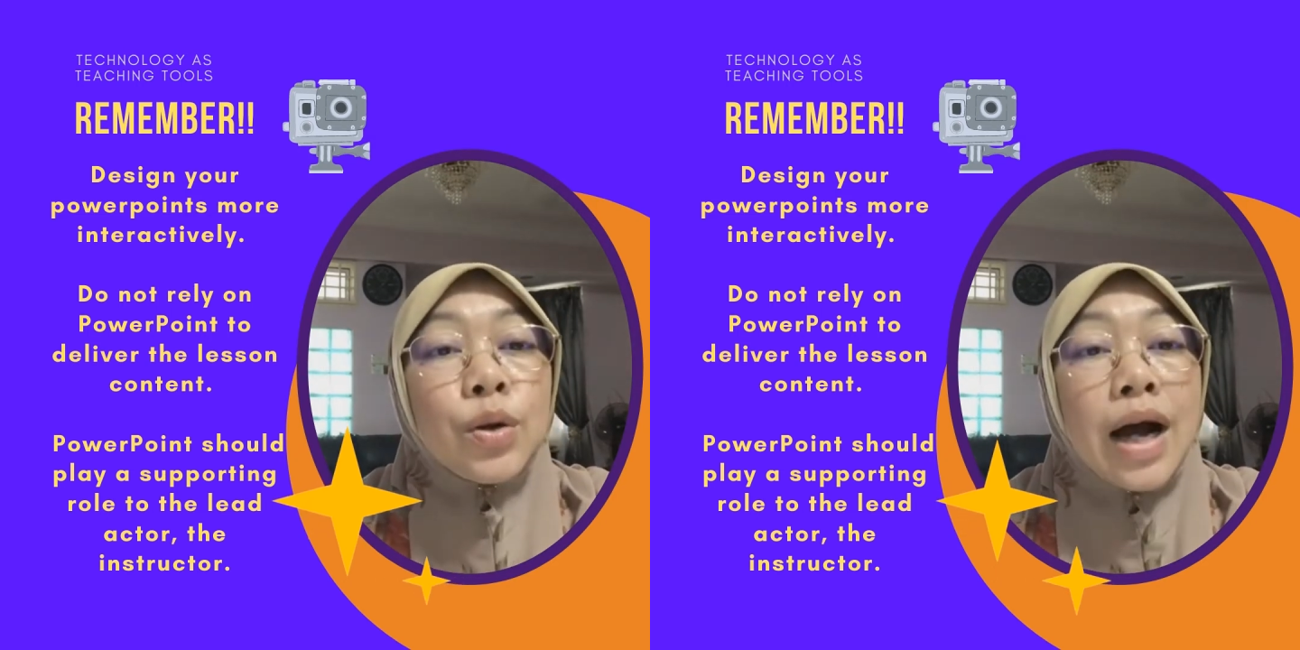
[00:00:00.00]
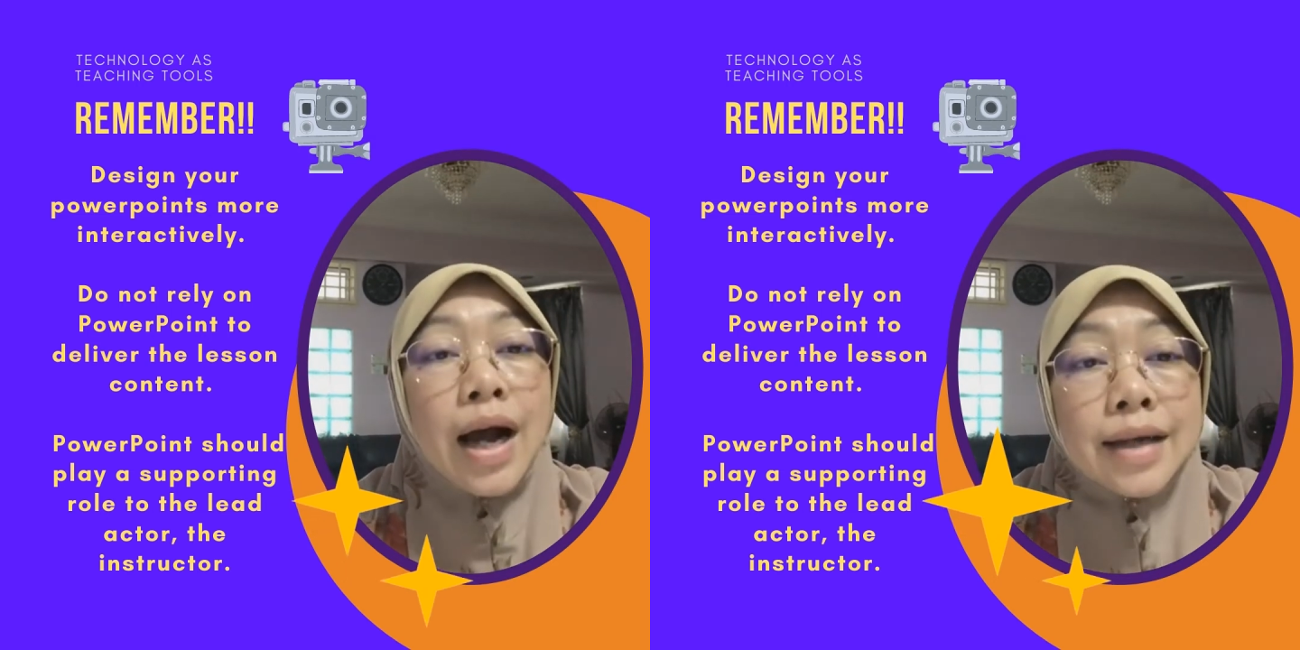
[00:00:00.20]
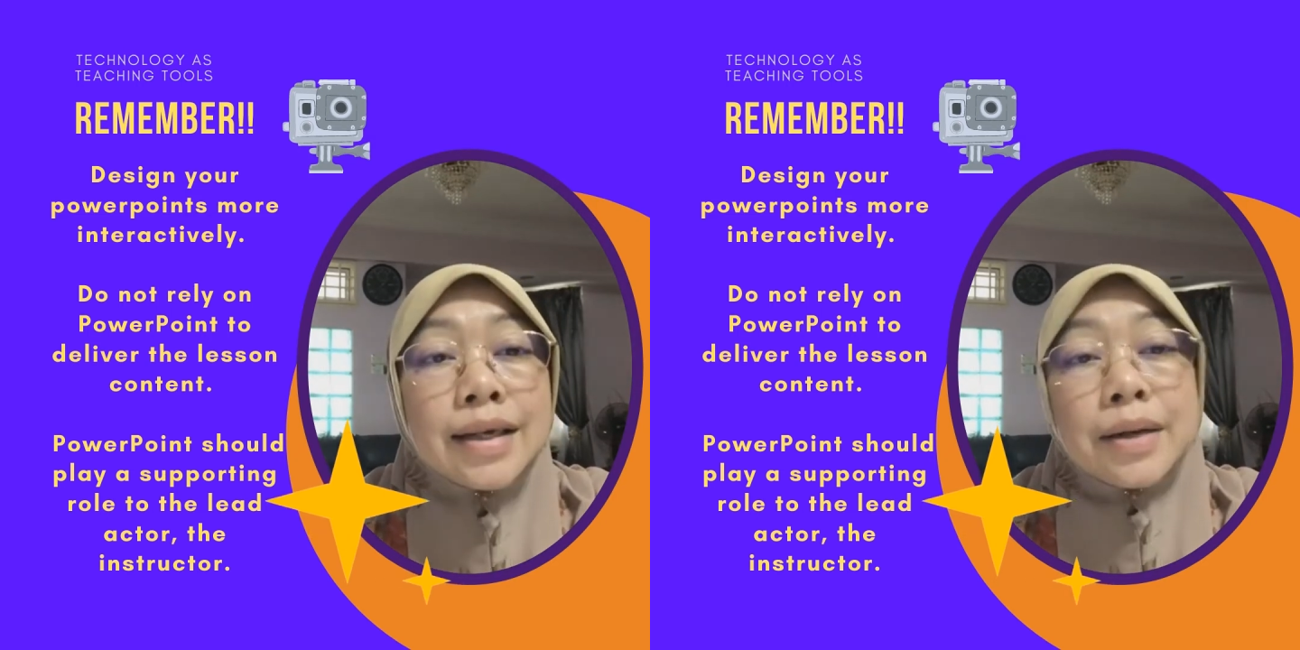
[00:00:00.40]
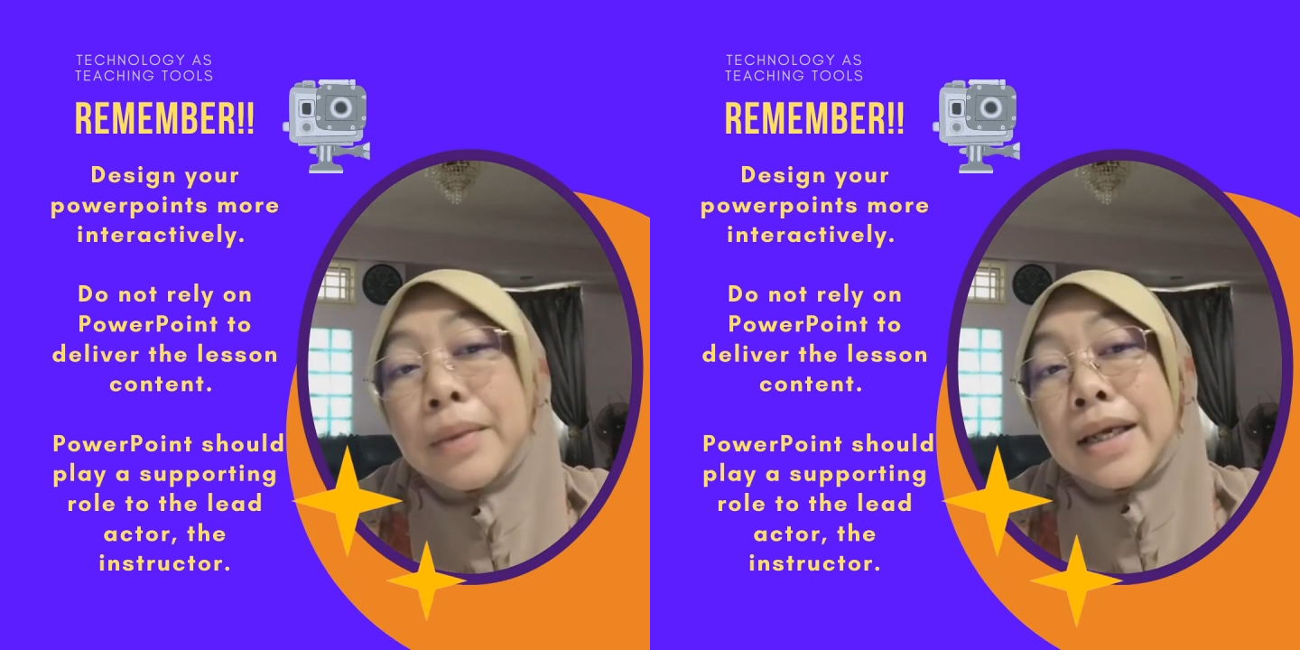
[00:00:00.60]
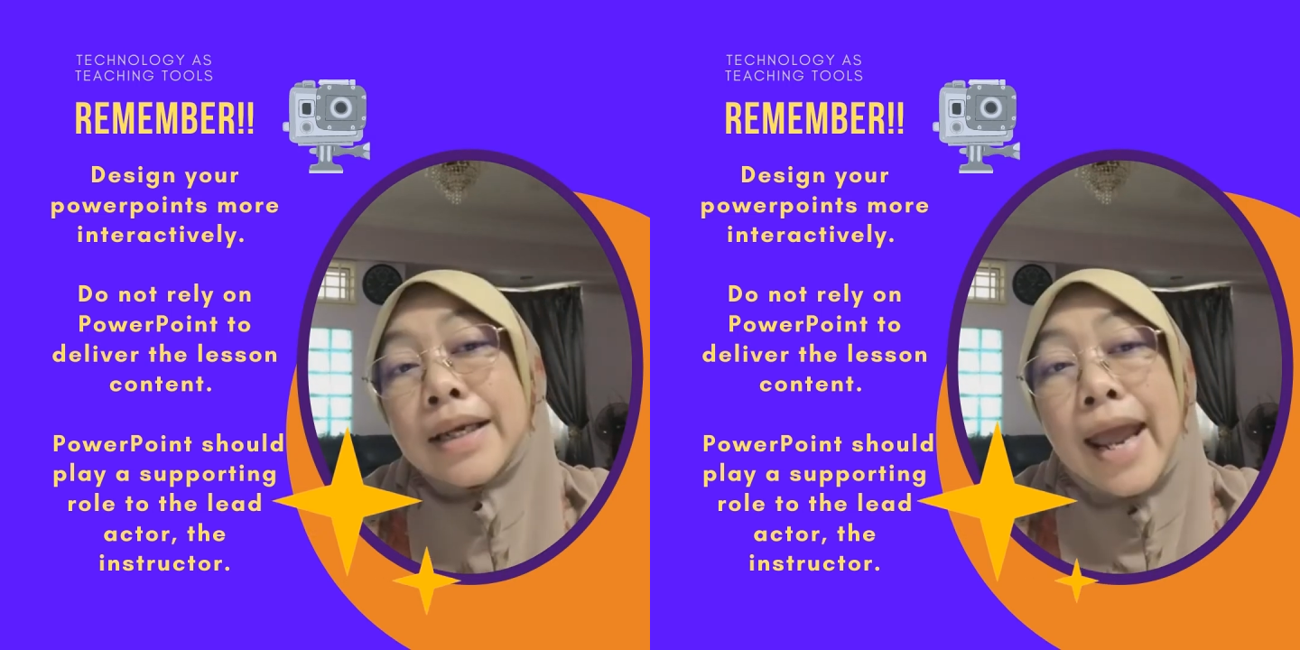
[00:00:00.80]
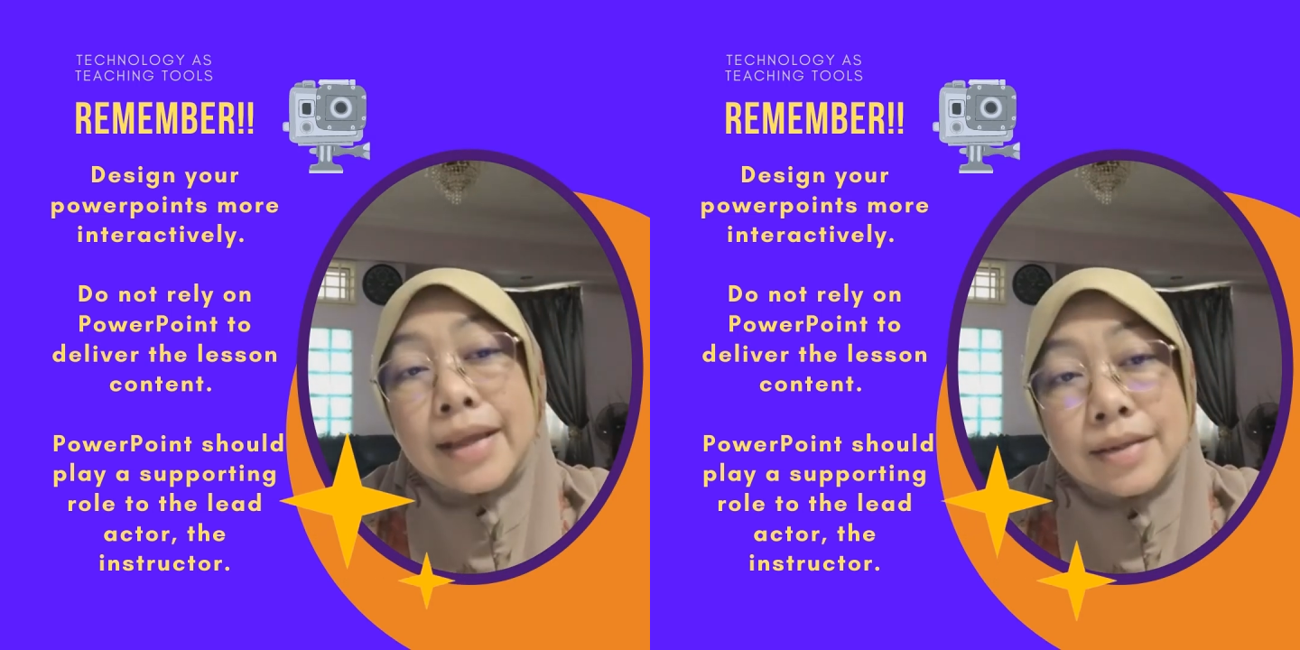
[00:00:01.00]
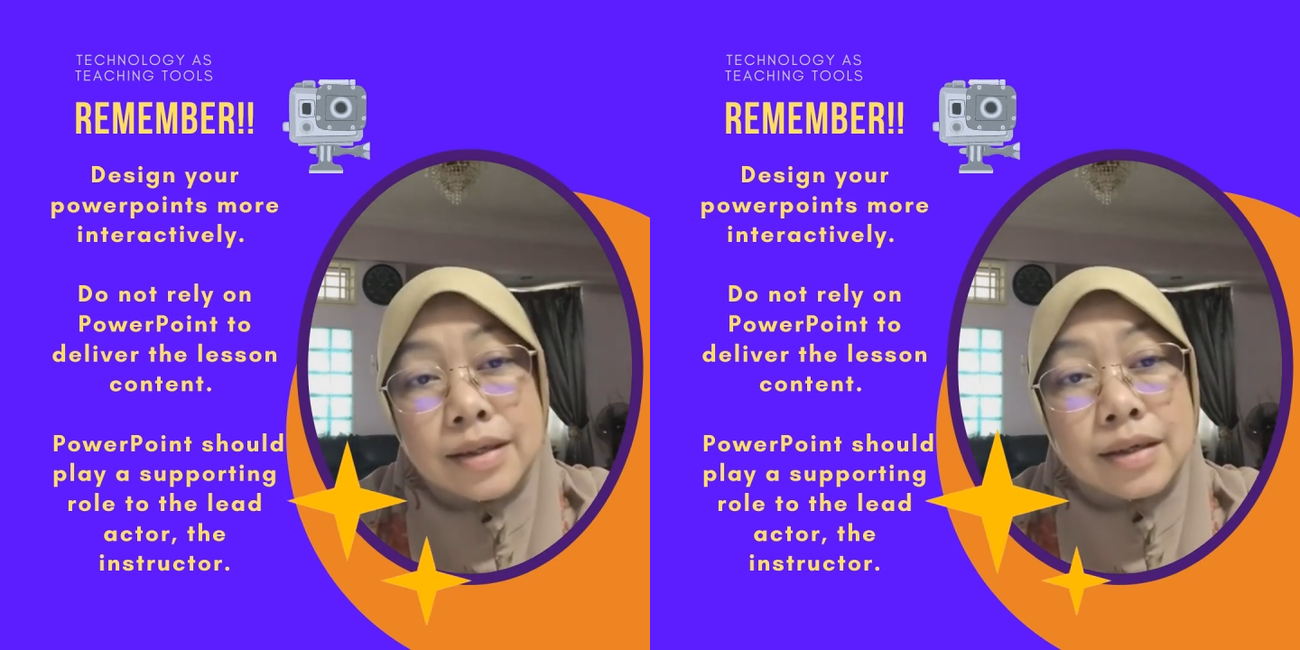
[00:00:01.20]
are the main actor,